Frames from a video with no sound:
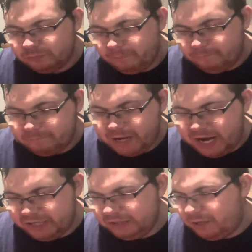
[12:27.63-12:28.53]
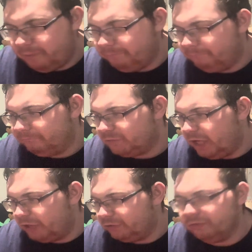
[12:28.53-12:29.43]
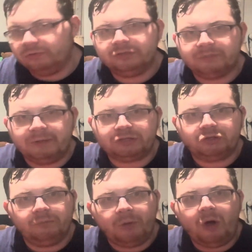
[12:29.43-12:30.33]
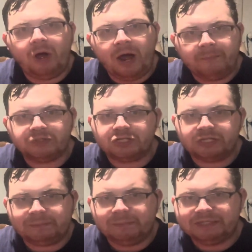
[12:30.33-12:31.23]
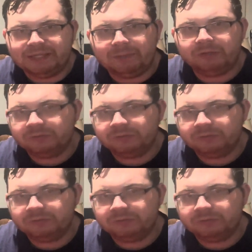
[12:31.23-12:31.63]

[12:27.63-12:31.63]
my other symmetrical ball options, like my Summit.